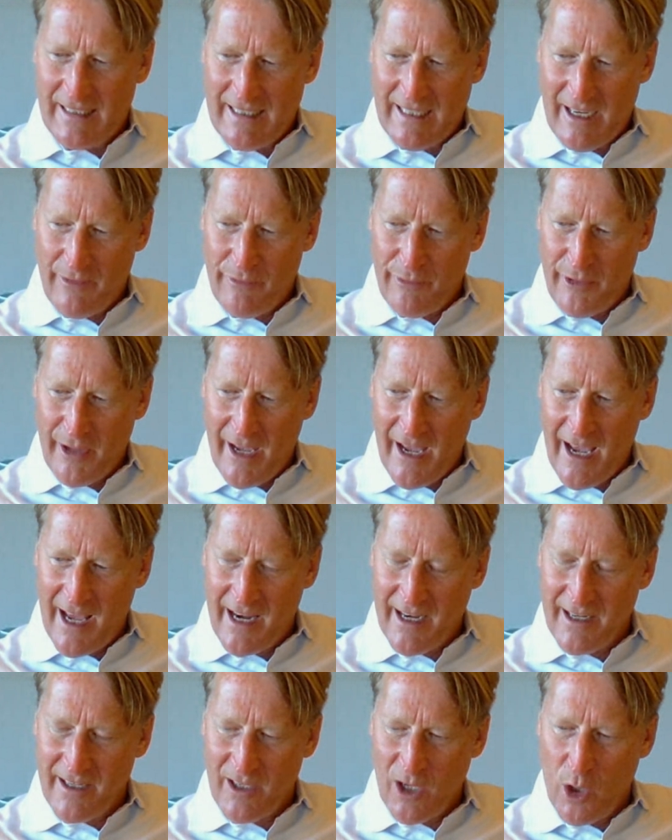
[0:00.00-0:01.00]
And
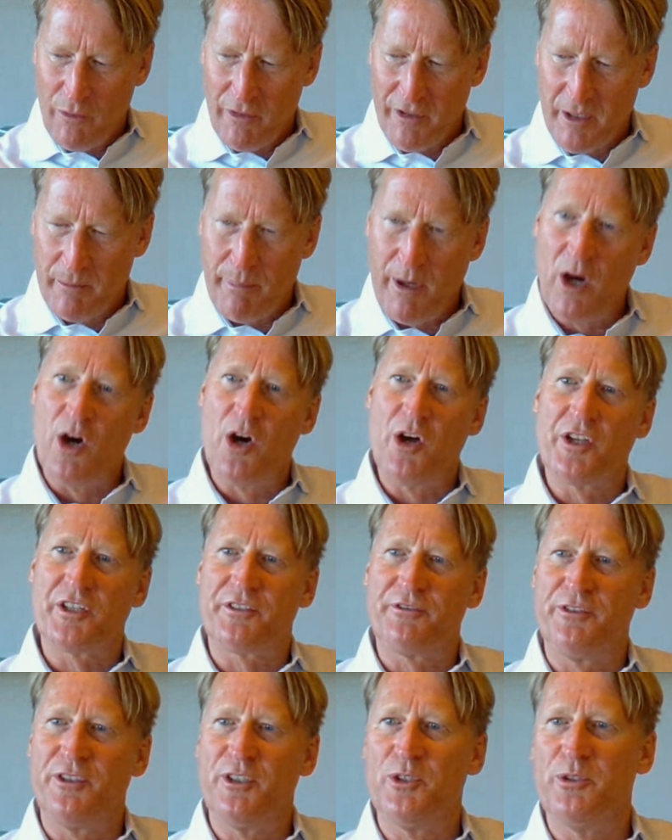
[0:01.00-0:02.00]
then over the
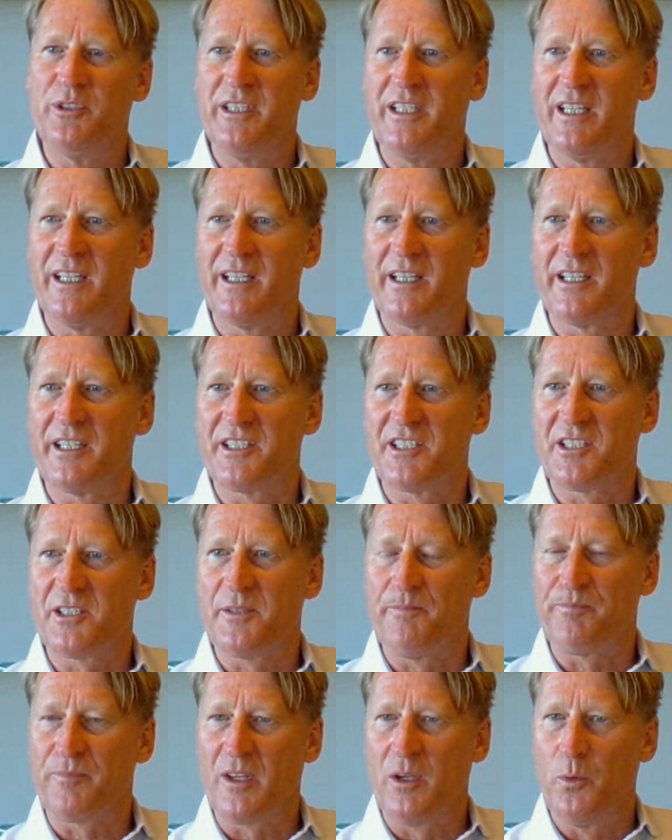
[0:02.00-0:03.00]
past few
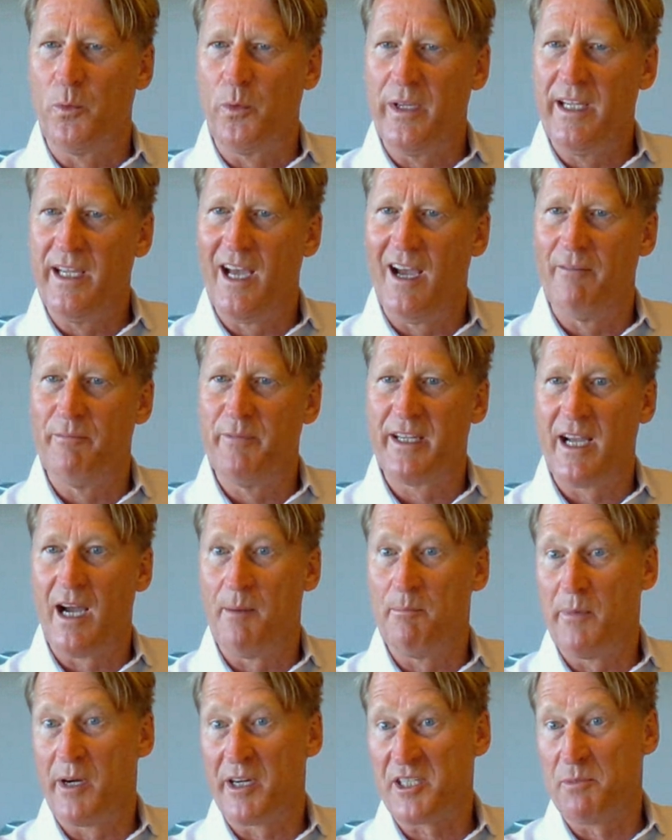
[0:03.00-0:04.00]
years, we have
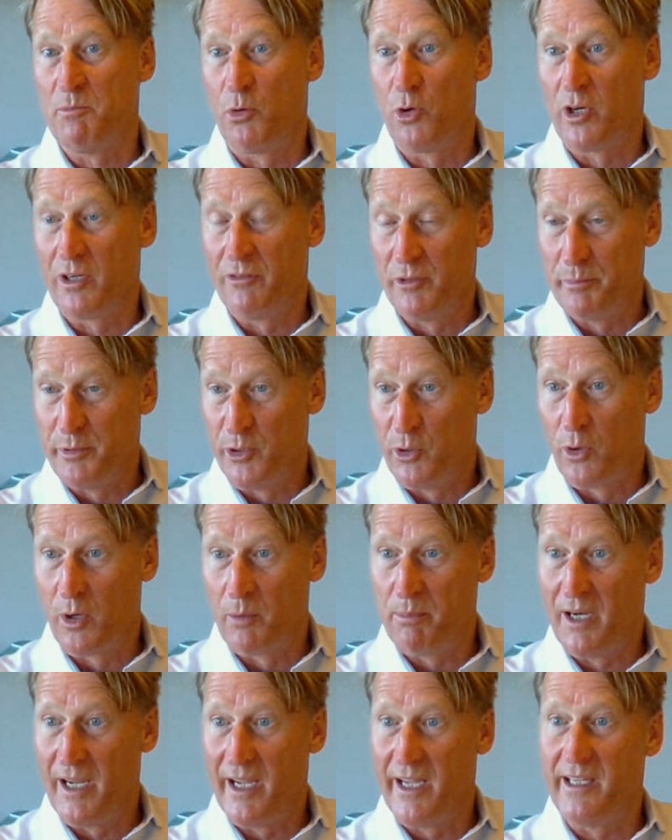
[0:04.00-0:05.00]
become much more of a pure
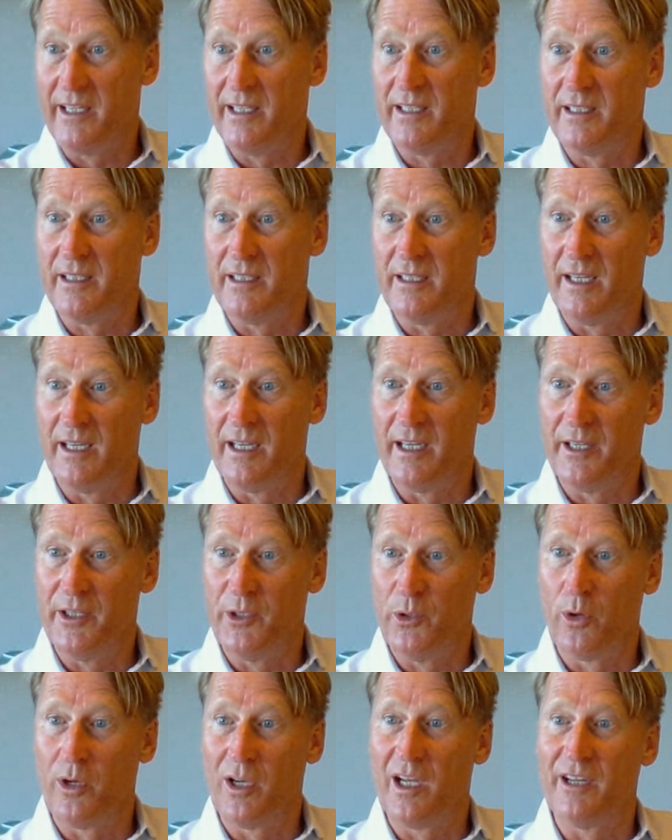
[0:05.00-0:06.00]
play
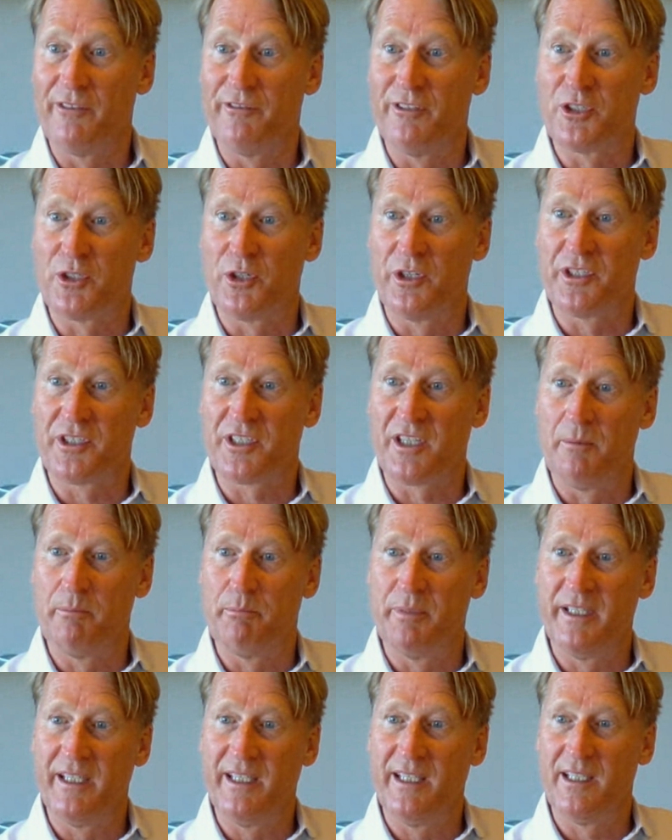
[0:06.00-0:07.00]
non-life insurance
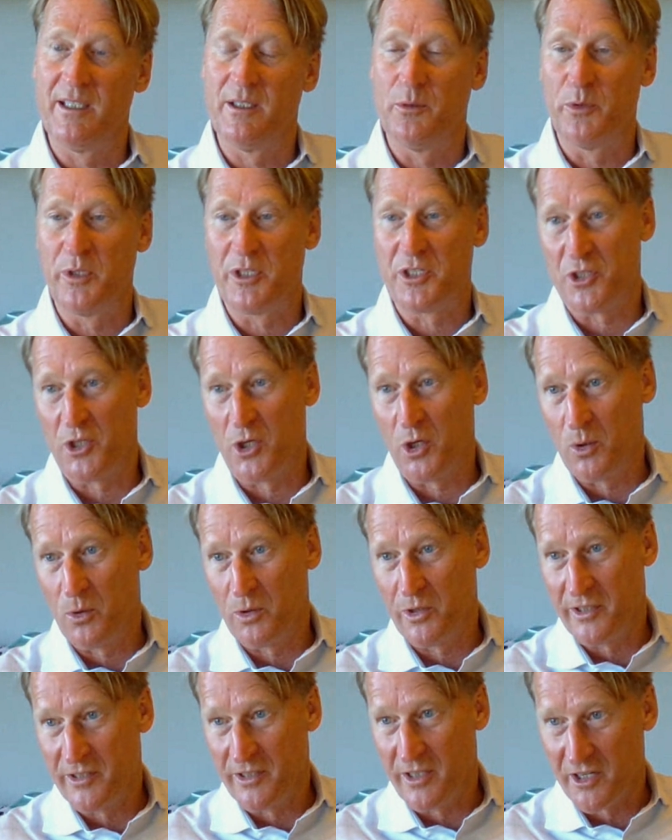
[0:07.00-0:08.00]
company. We
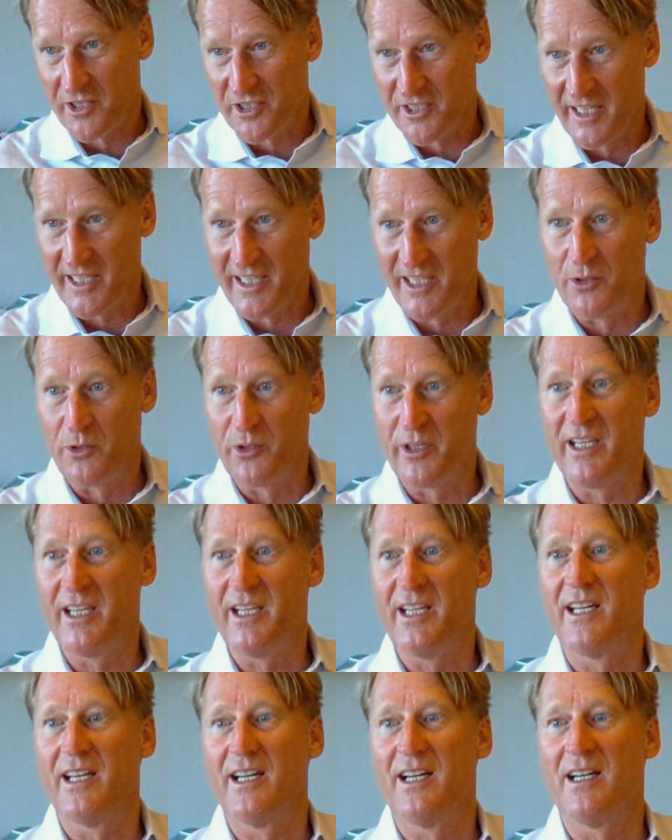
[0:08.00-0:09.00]
sold our stake in
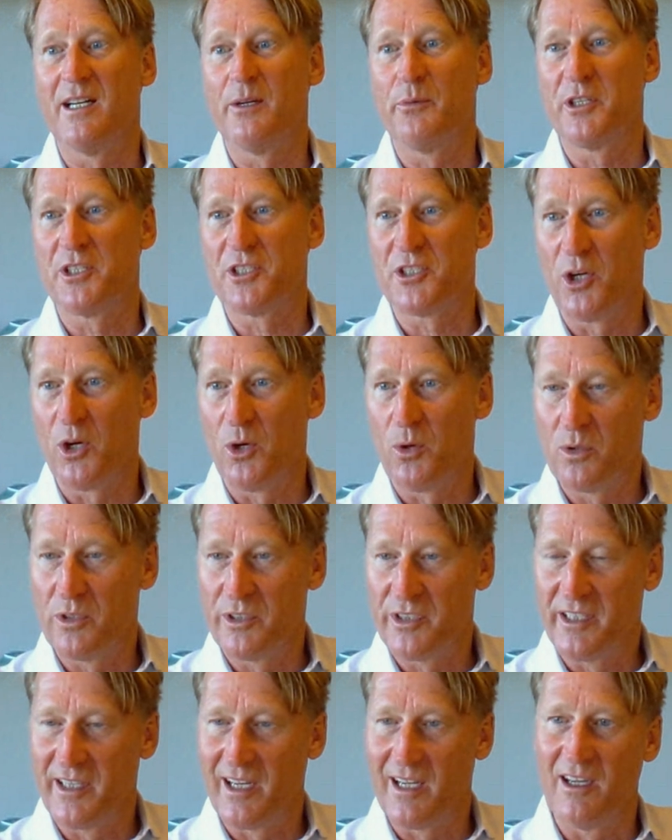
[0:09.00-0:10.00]
Nordea. We
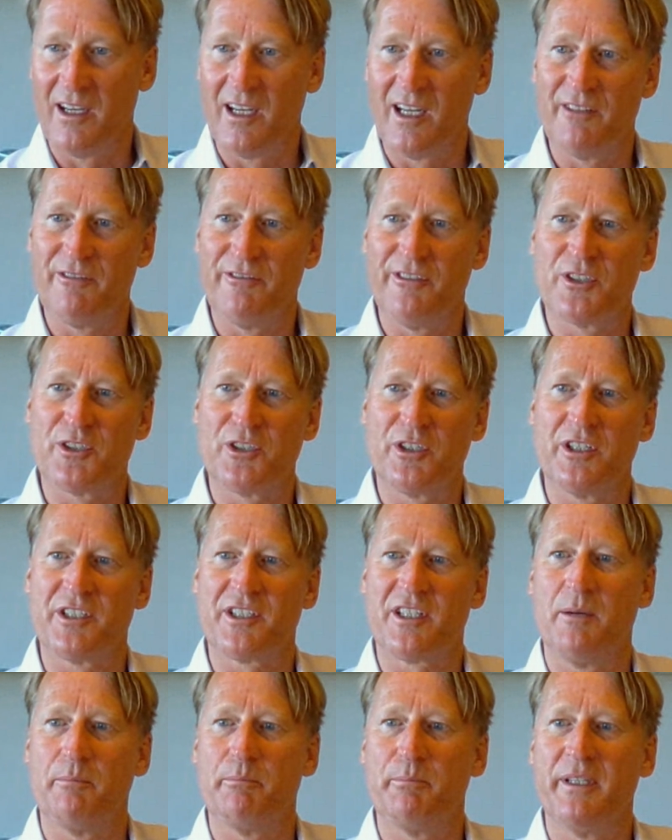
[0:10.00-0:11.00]
sold a life insurance
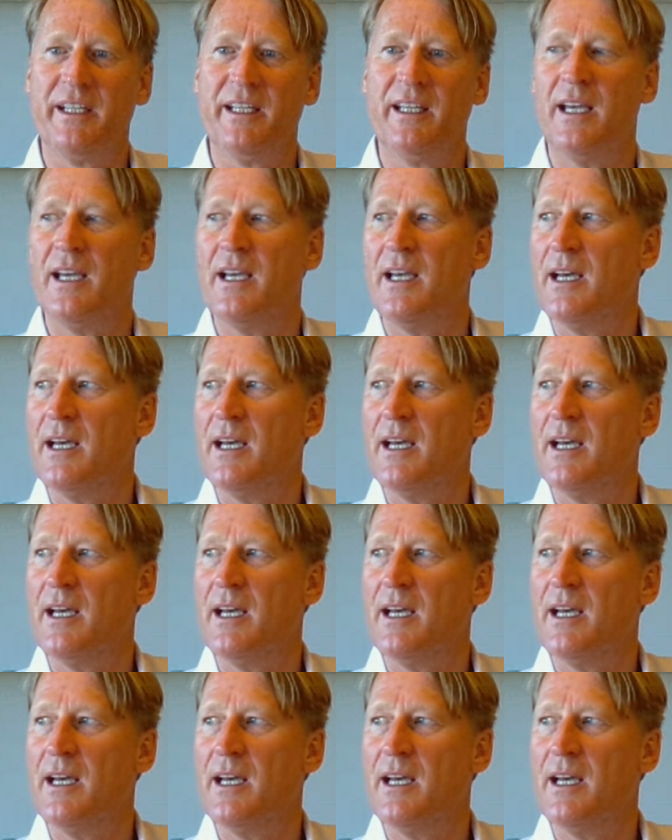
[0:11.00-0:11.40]
company,